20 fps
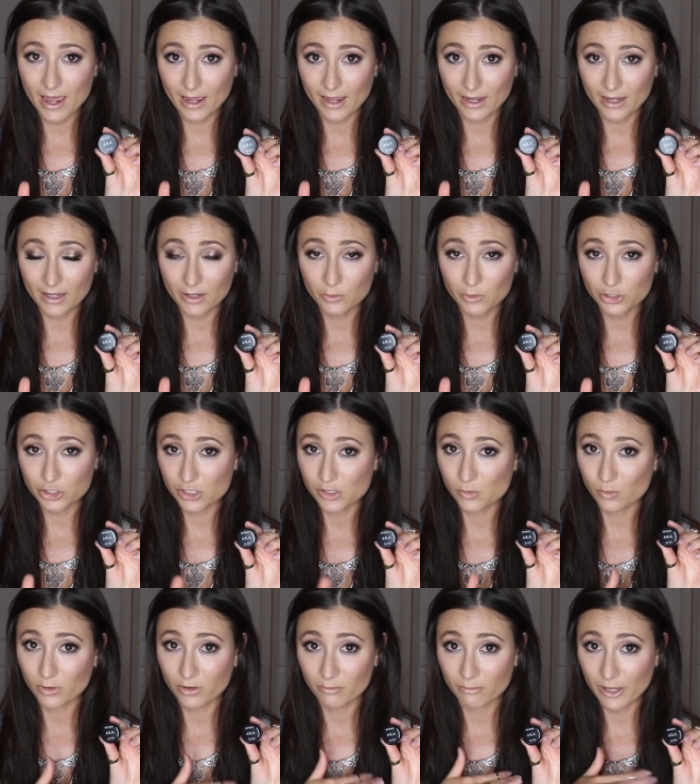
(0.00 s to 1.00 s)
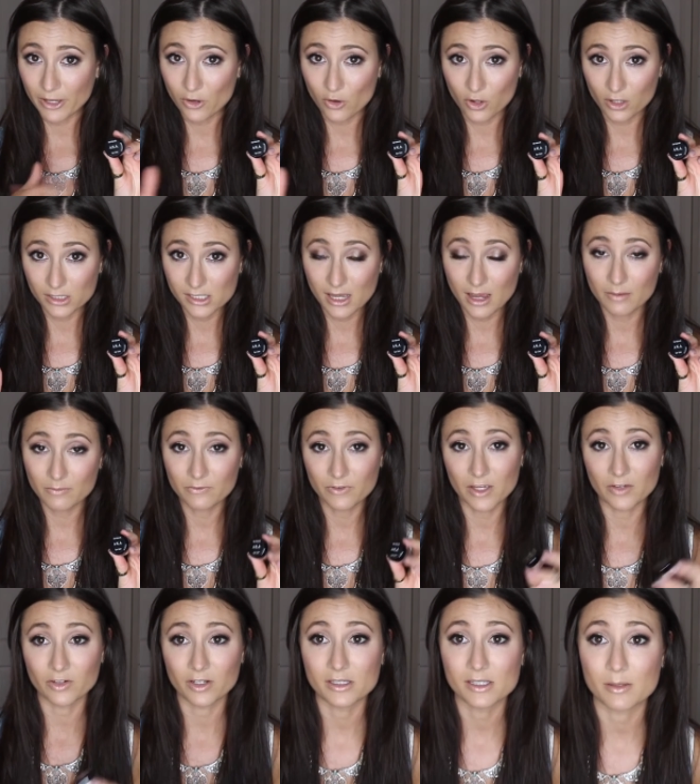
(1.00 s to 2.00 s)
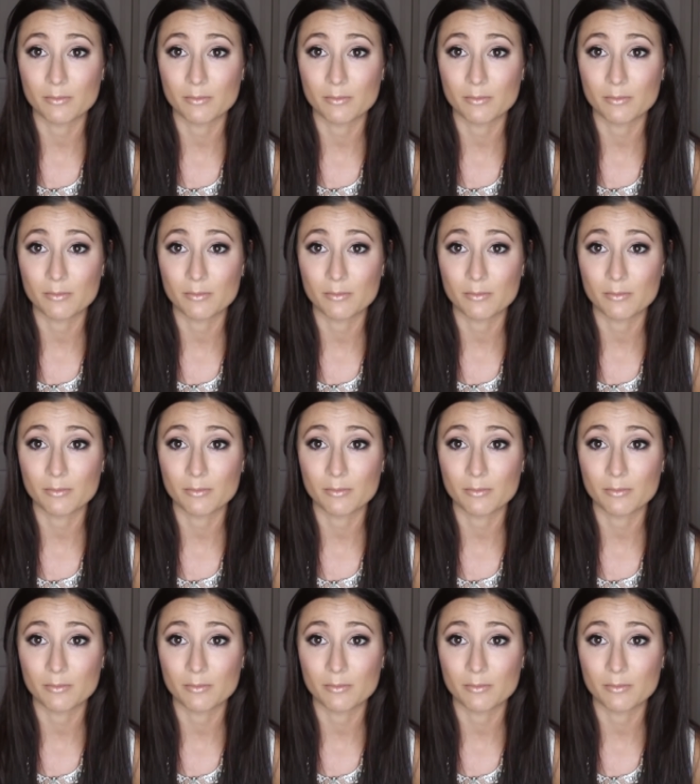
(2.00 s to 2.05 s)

A, which is one of my all-time favorites.